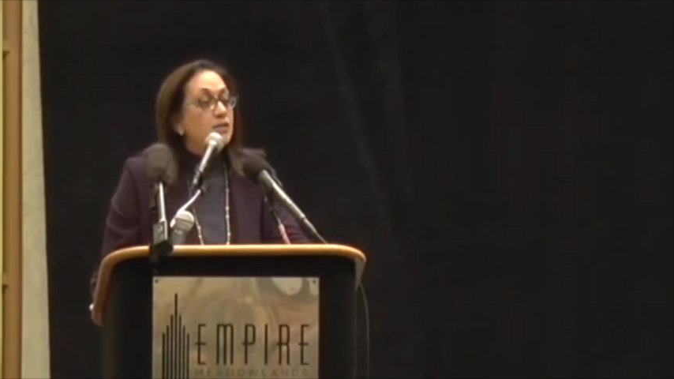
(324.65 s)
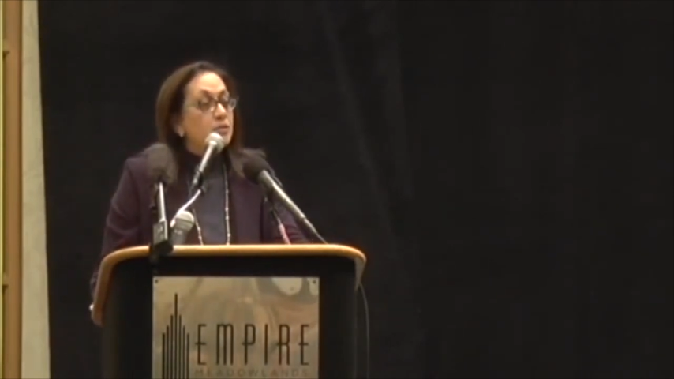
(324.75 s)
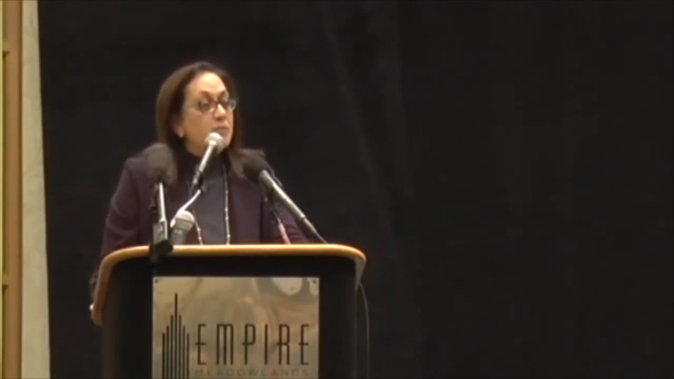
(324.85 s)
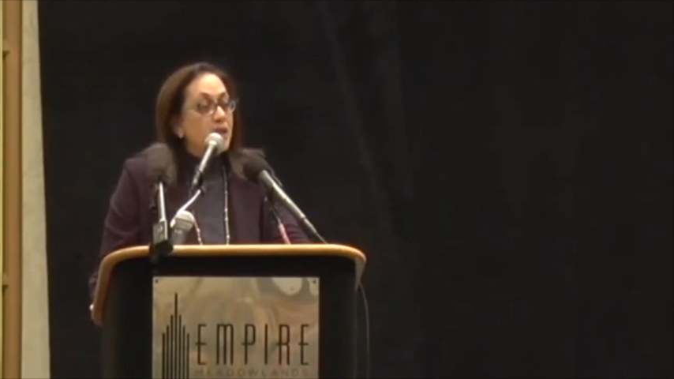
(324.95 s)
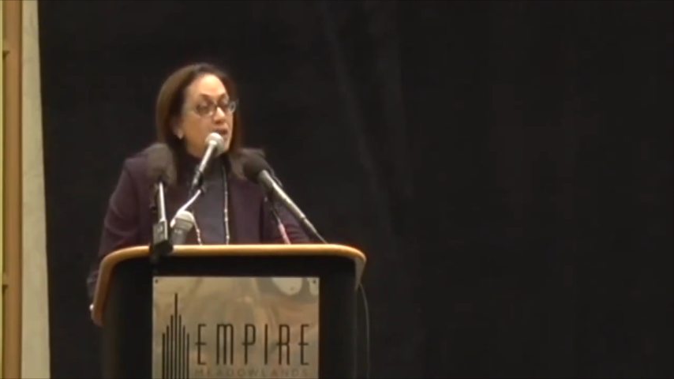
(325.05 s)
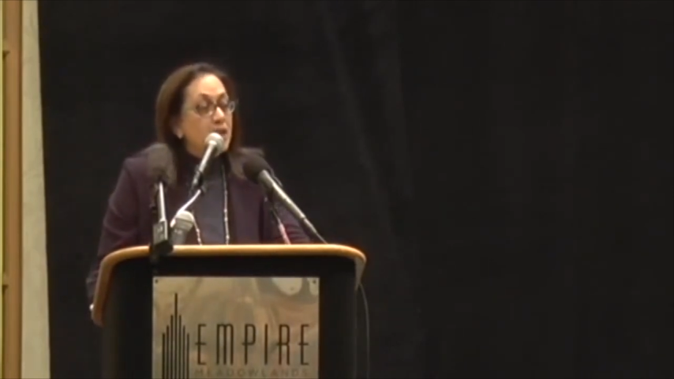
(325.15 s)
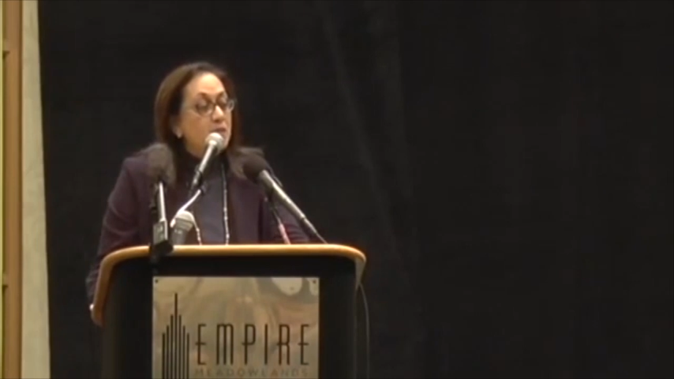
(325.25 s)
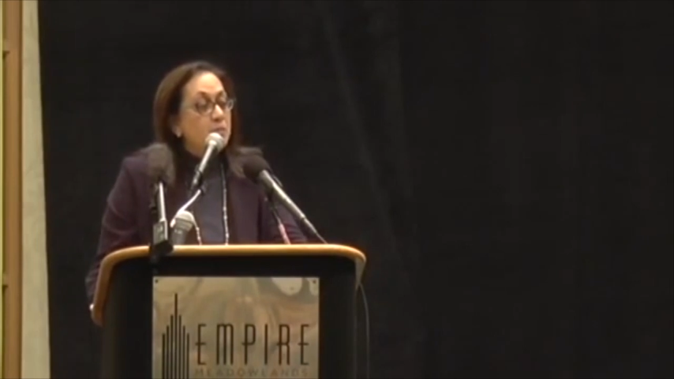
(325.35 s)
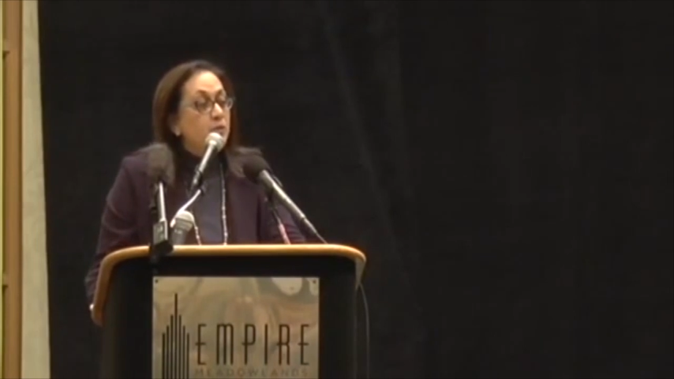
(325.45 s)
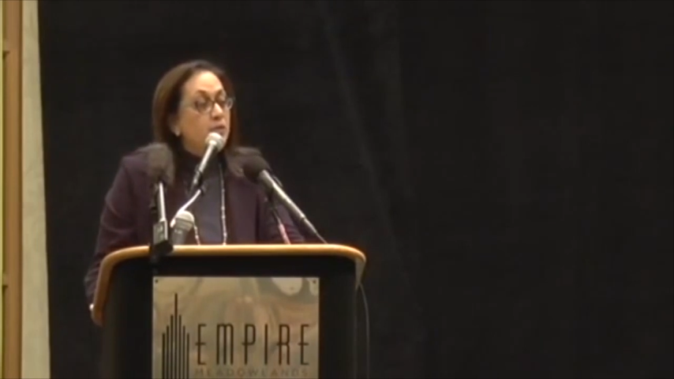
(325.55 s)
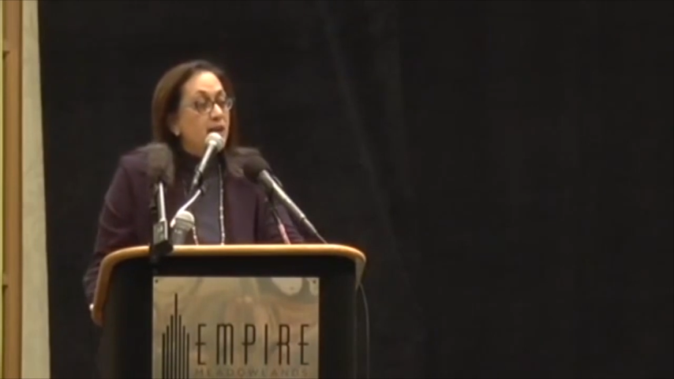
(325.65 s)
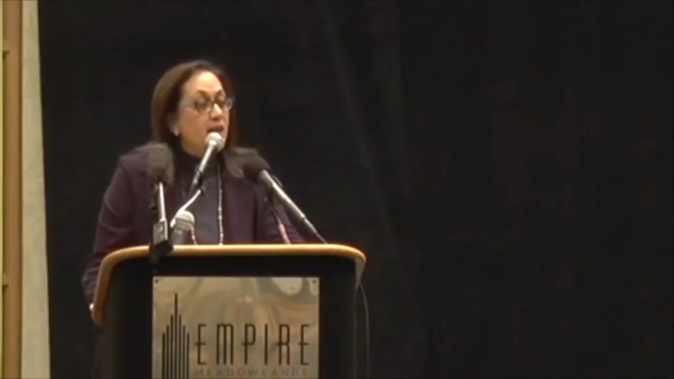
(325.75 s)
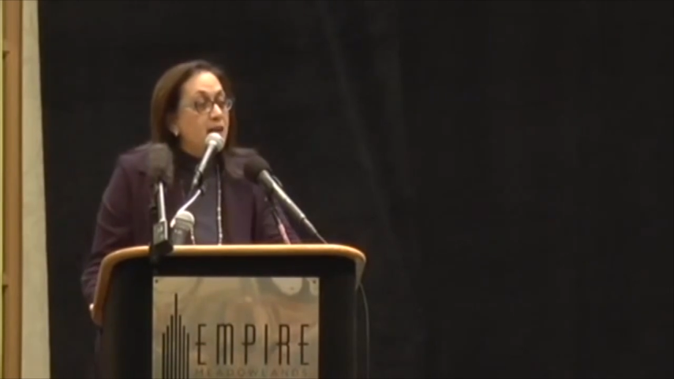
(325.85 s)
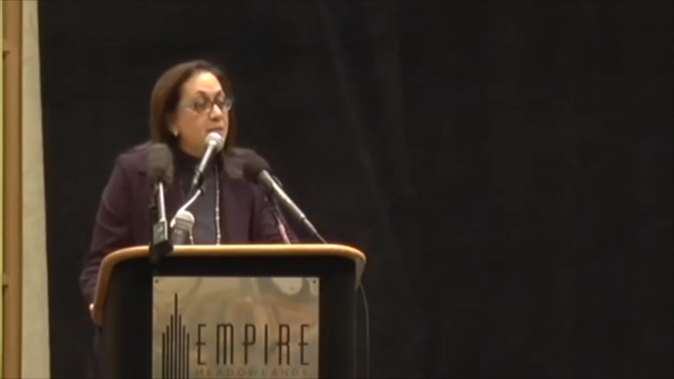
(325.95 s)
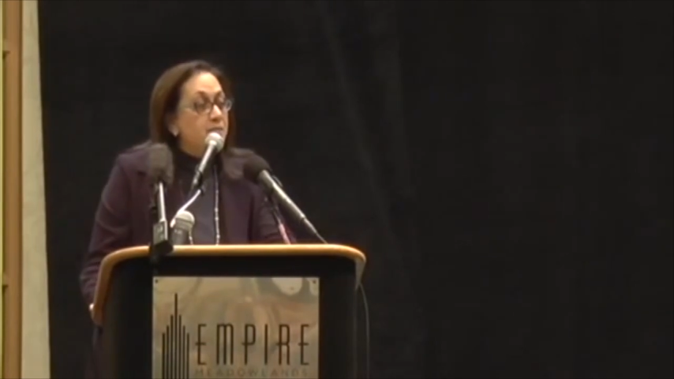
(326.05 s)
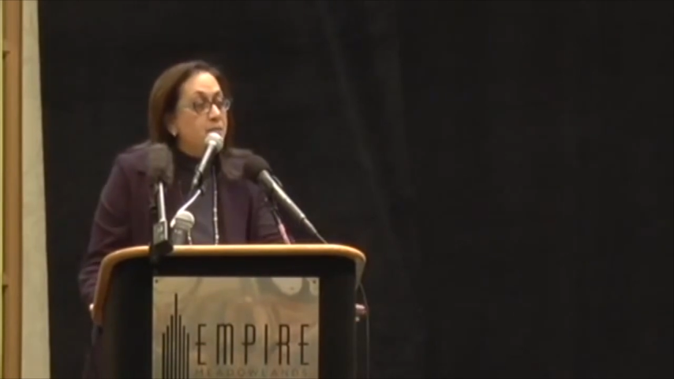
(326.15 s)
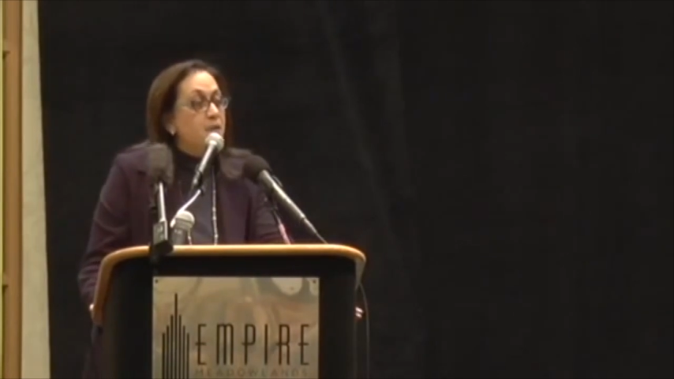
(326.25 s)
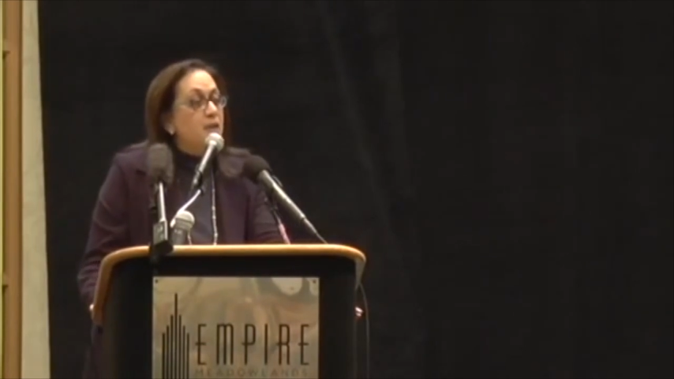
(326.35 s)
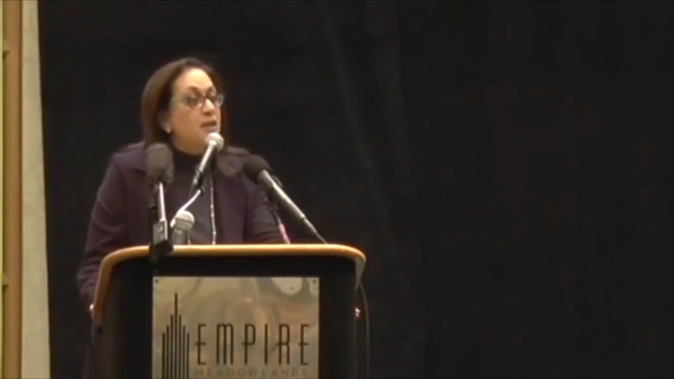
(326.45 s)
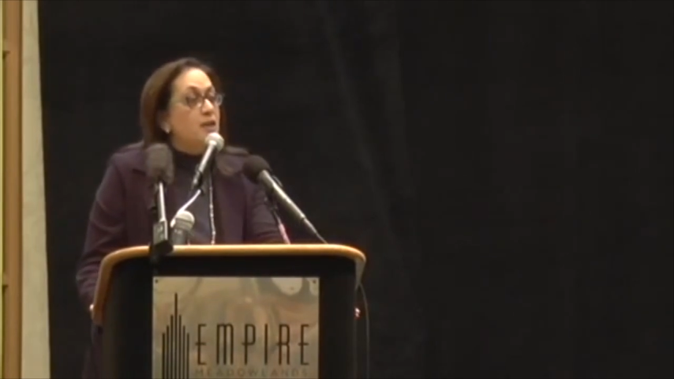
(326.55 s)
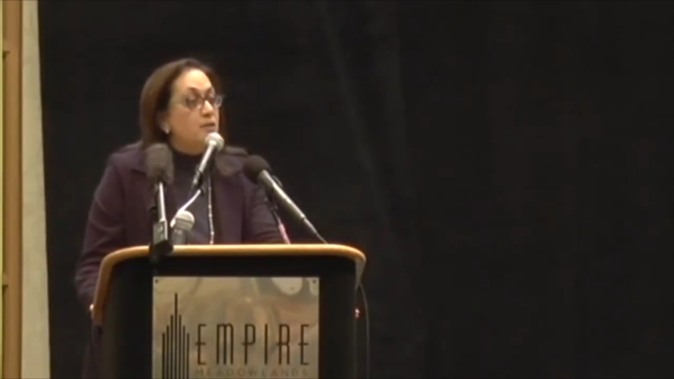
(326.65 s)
to be able to have